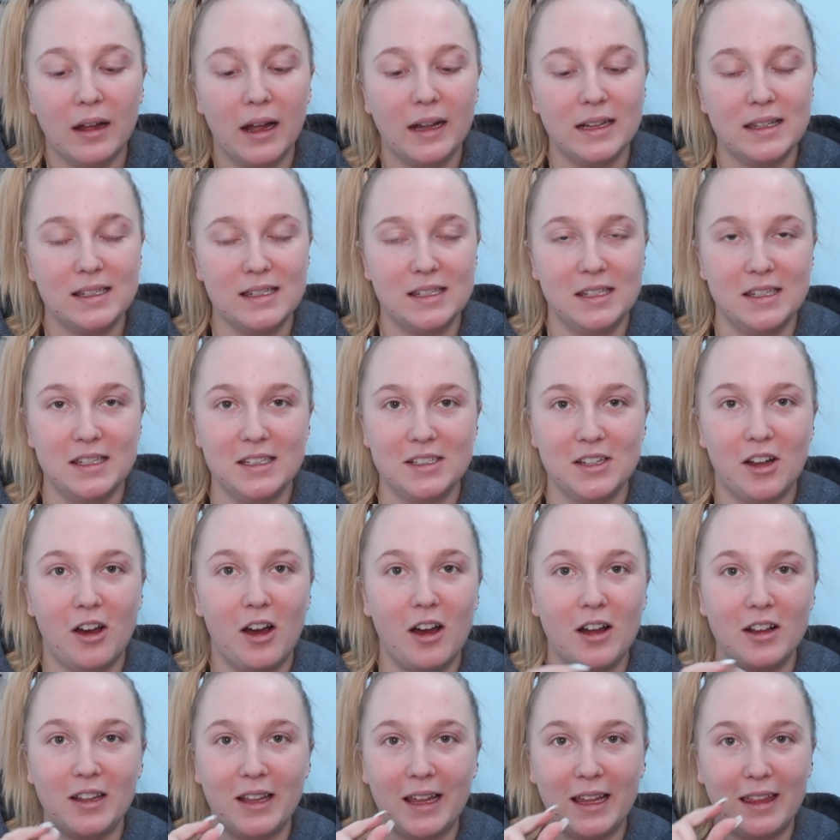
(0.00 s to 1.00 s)
It's
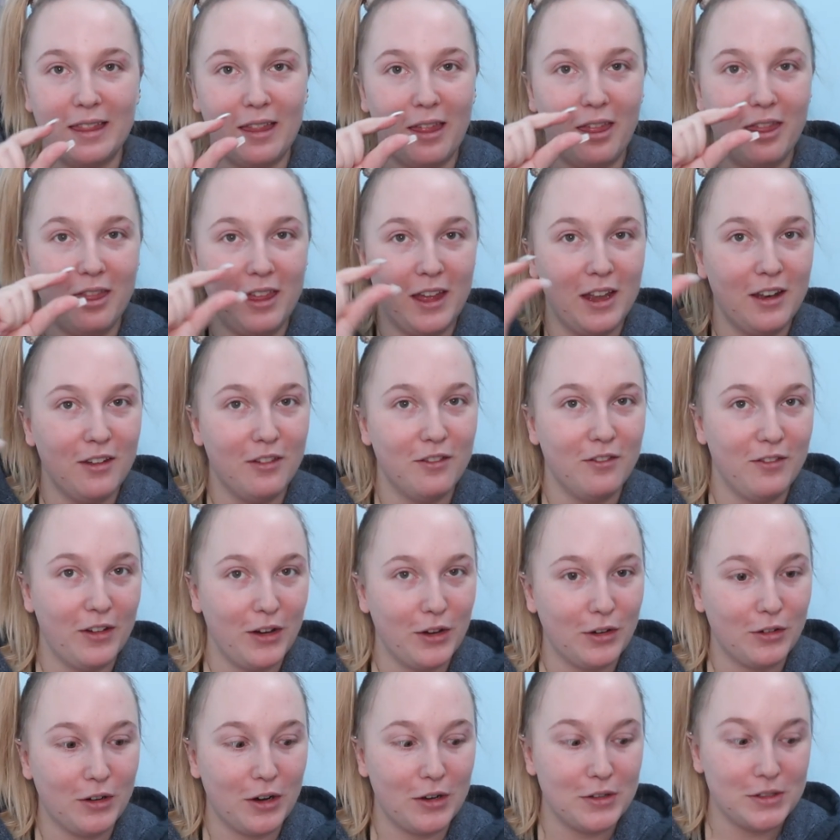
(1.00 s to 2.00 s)
not like the thin
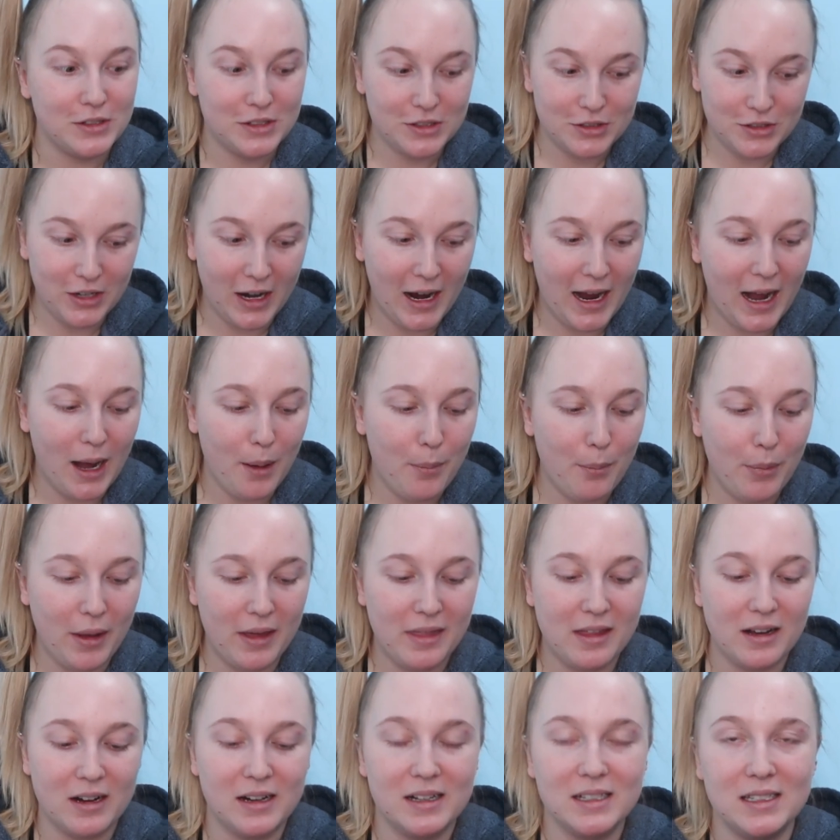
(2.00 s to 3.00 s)
Velcro strap.
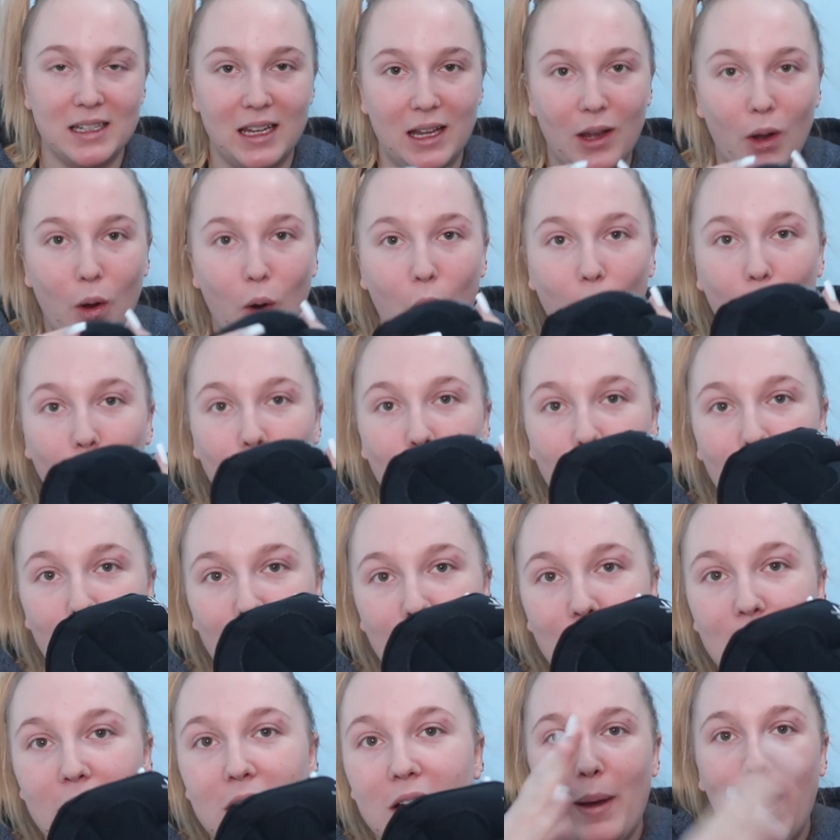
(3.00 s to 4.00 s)
There is a
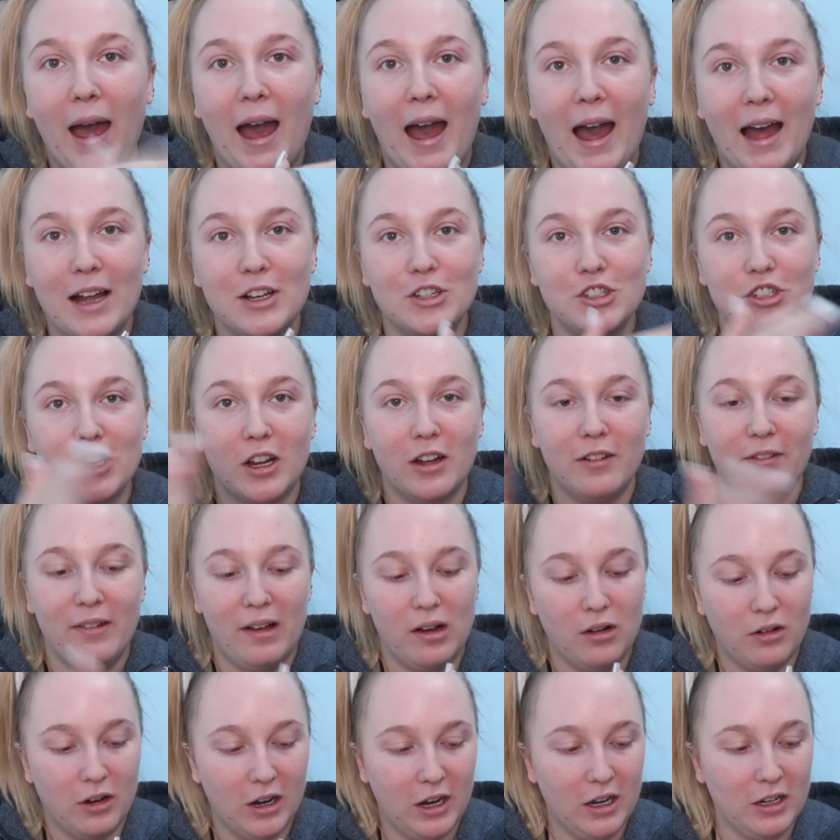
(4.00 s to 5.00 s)
whole patch of
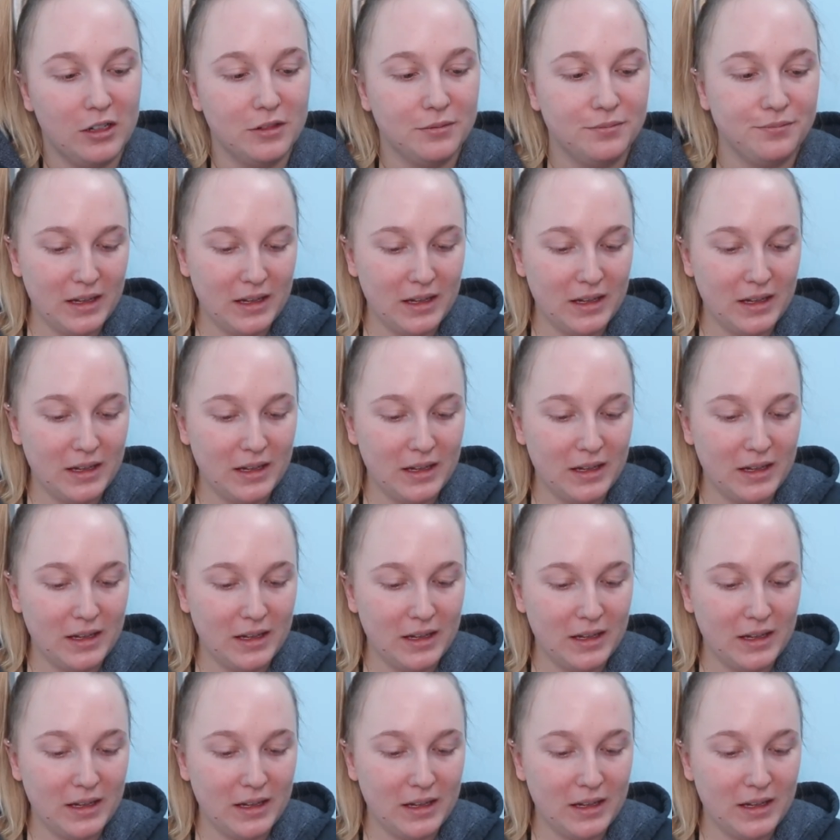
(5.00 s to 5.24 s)
Velcro.